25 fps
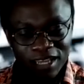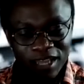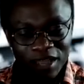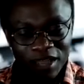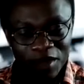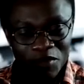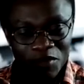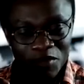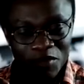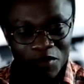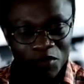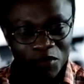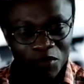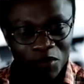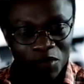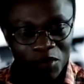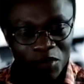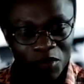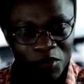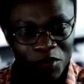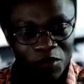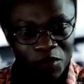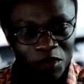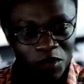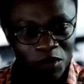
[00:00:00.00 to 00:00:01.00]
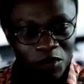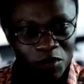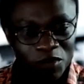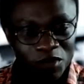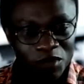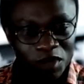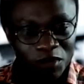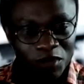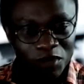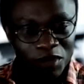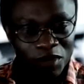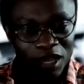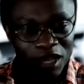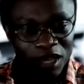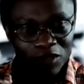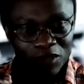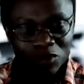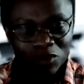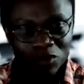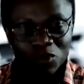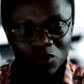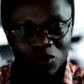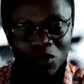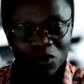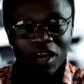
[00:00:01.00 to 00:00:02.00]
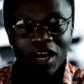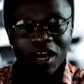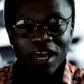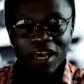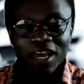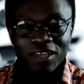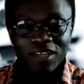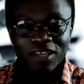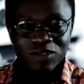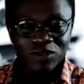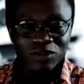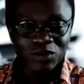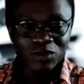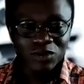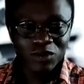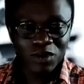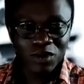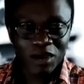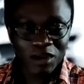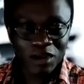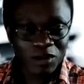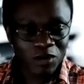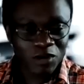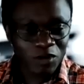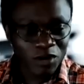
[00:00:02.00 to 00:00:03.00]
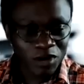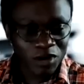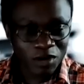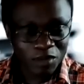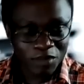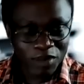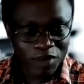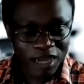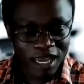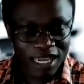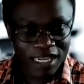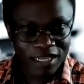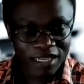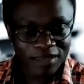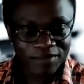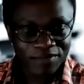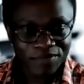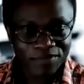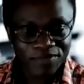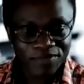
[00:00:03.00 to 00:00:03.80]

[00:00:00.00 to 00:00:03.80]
I'm probably gonna buy too high, so I don't want to buy it.